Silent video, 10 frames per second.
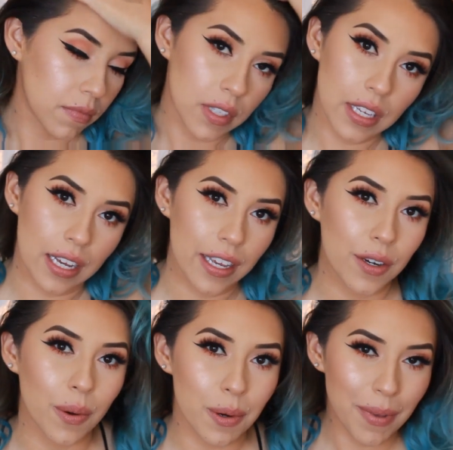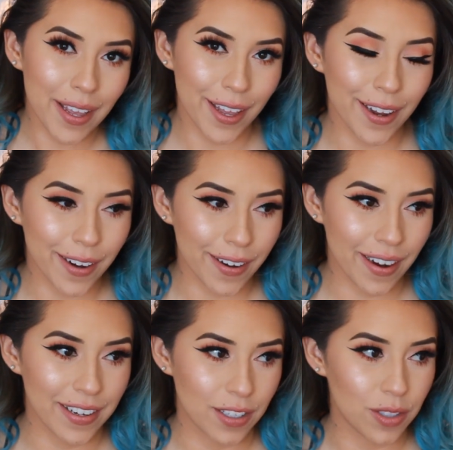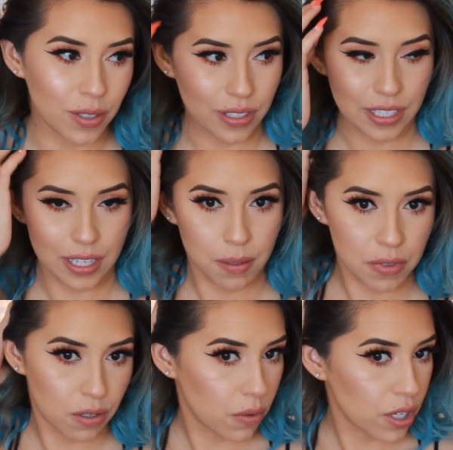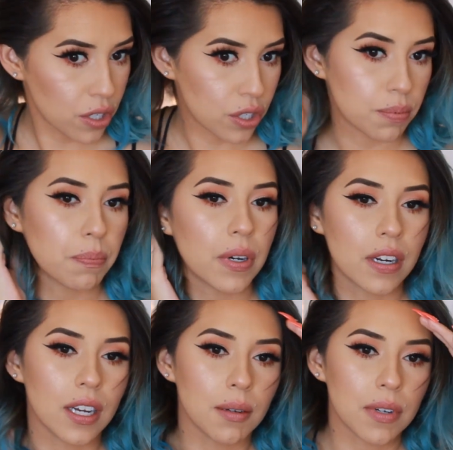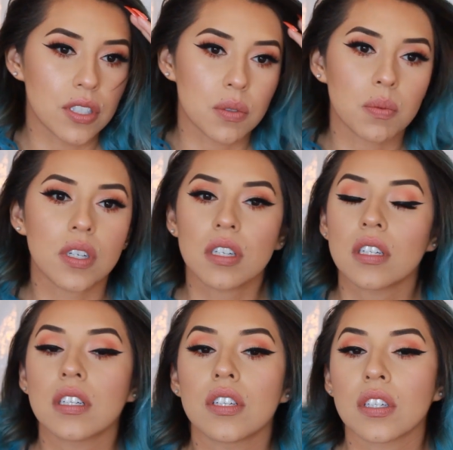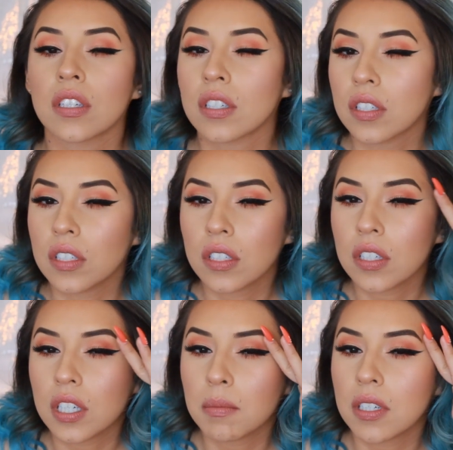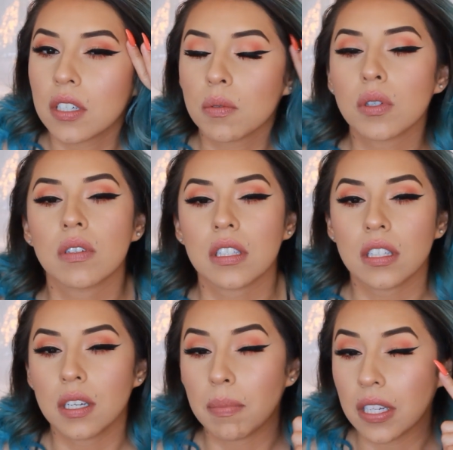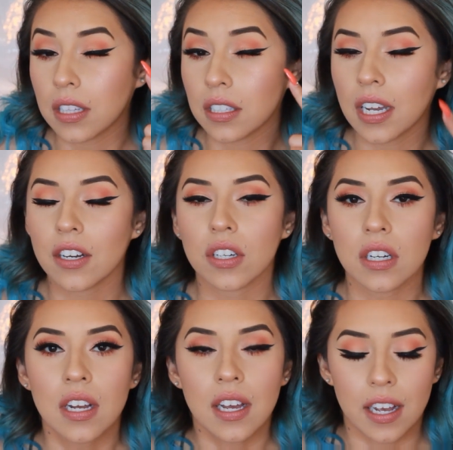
Yeah, ignore my hair, I need to do it, I'm in a rush, but I just wanted to come on here real quickly about the liner.